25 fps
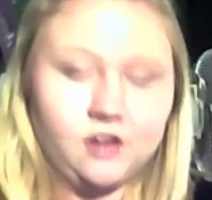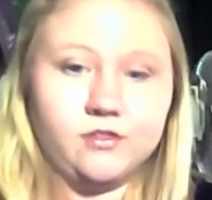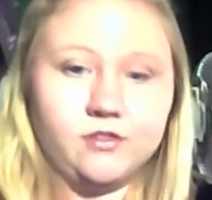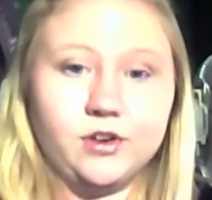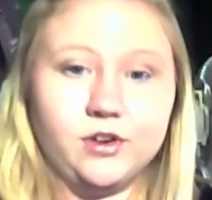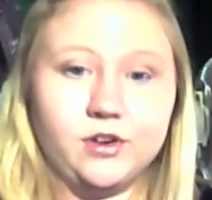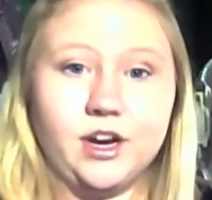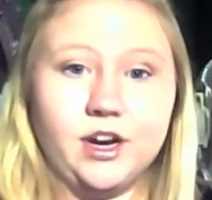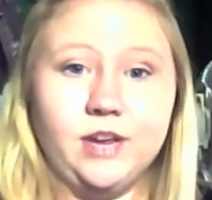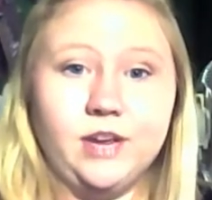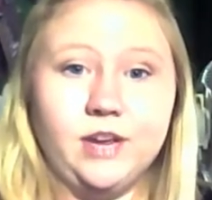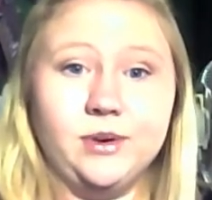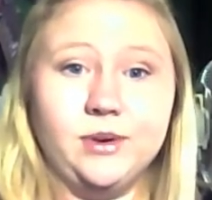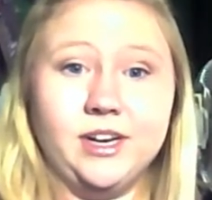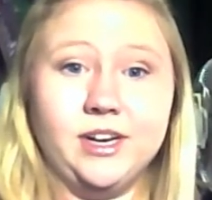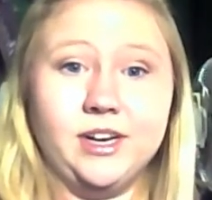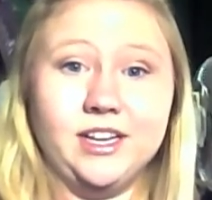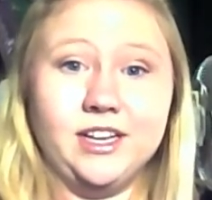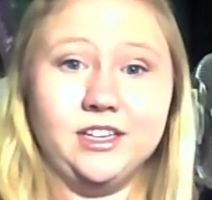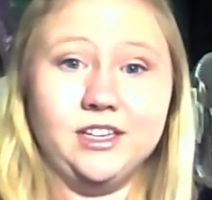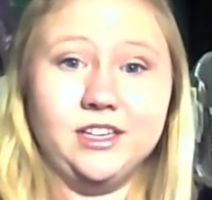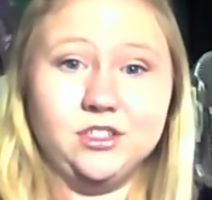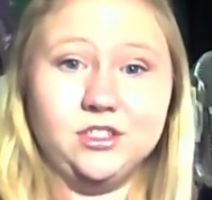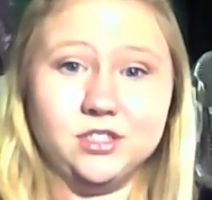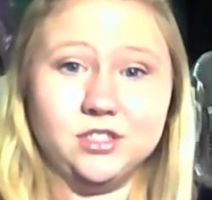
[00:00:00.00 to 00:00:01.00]
for anyone
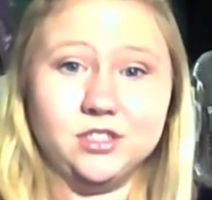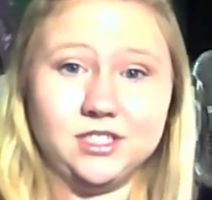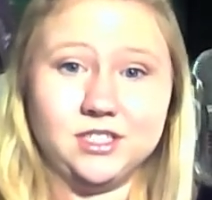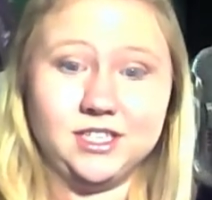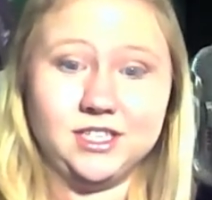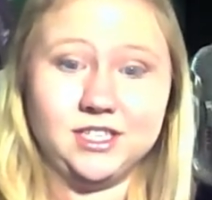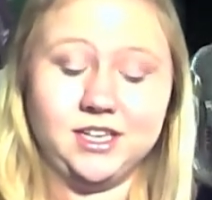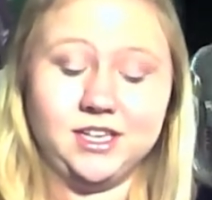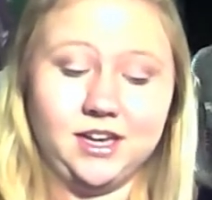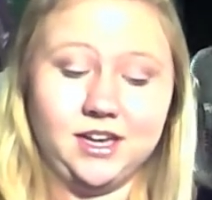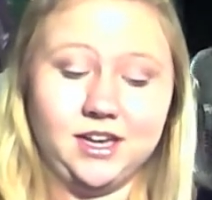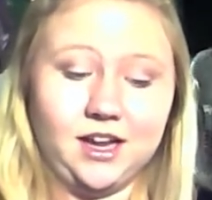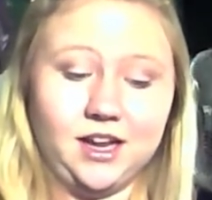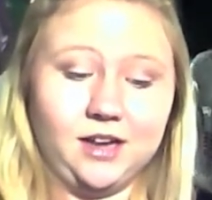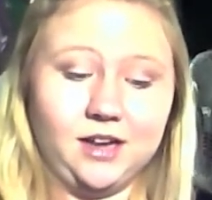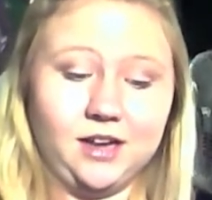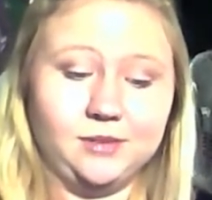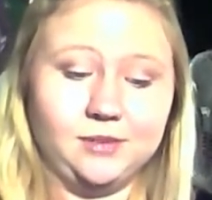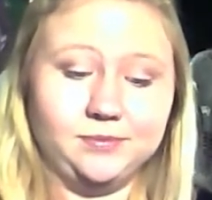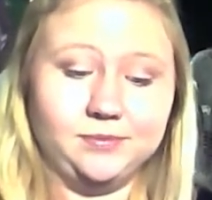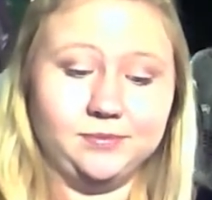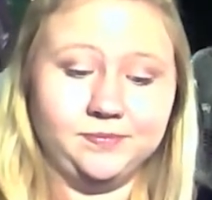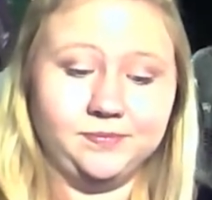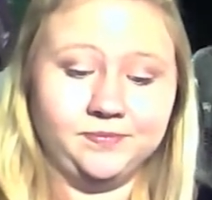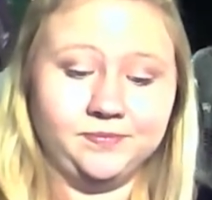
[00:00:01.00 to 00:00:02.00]
interested,
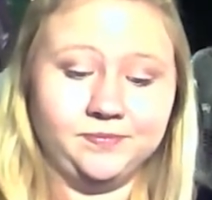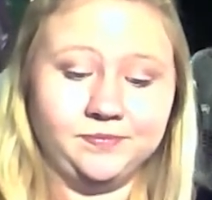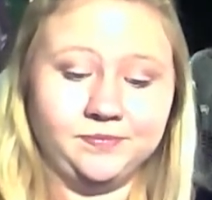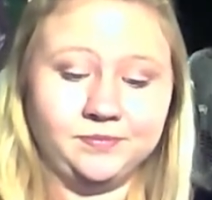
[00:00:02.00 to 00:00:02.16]
um,